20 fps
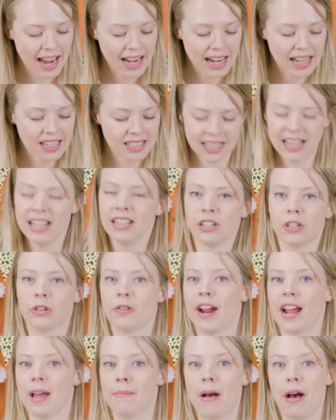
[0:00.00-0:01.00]
Eight legs is a
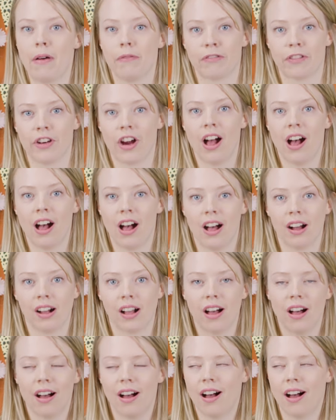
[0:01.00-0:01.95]
great amount for a hug.